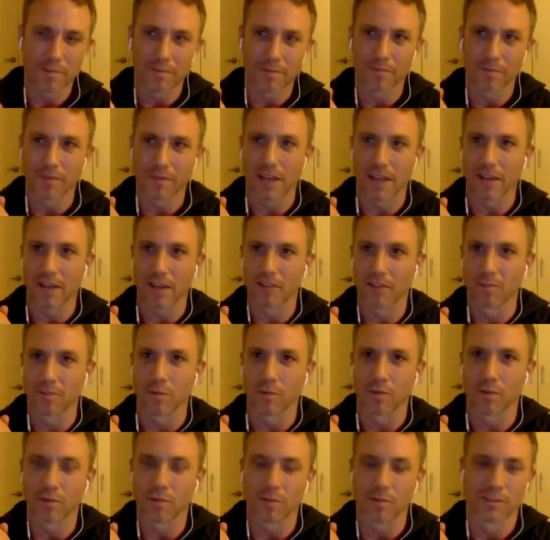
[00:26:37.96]
how
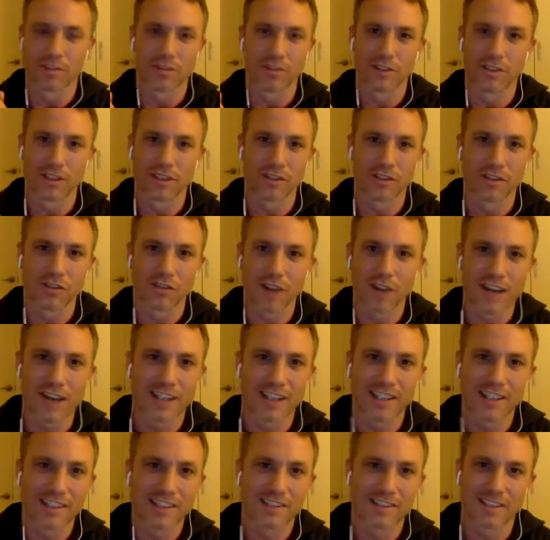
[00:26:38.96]
sport specific your
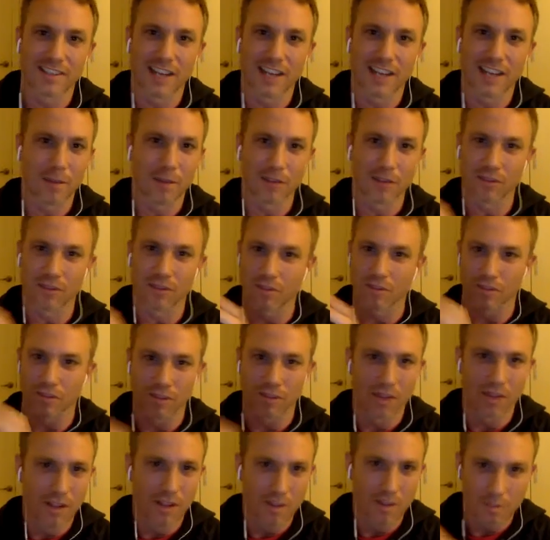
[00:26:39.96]
training is and how much
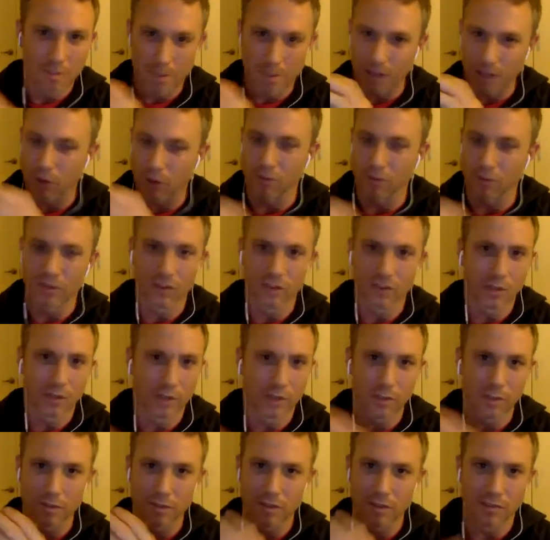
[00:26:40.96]
metcons you're
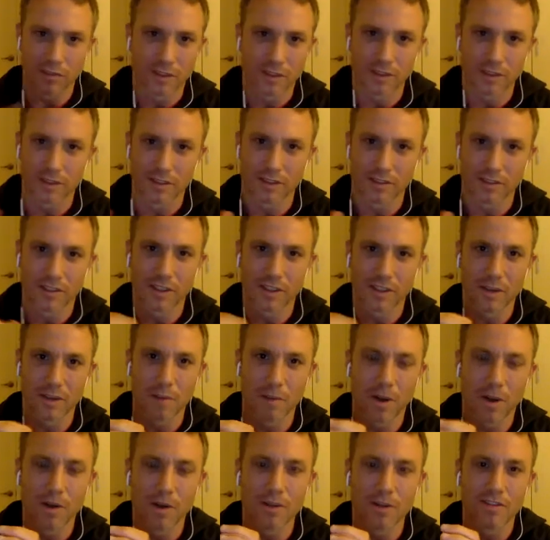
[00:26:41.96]
doing with different
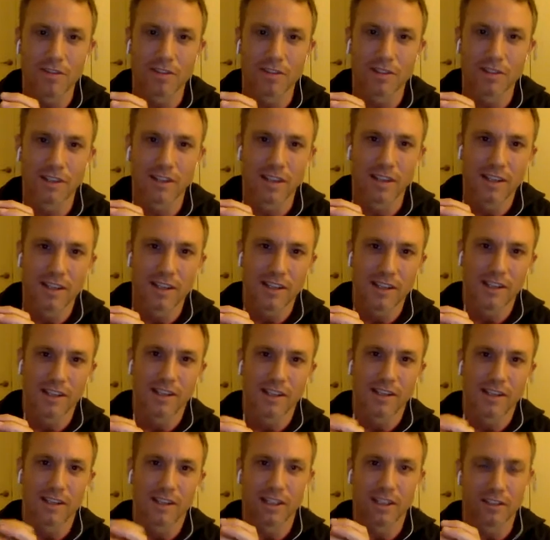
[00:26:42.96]
modes and
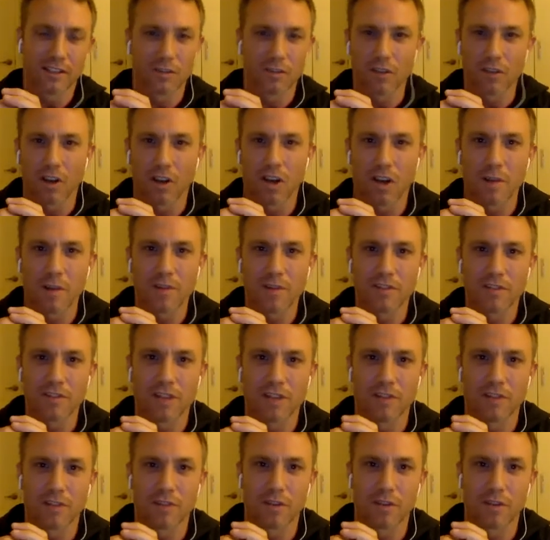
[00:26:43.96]
lengths of time and stuff.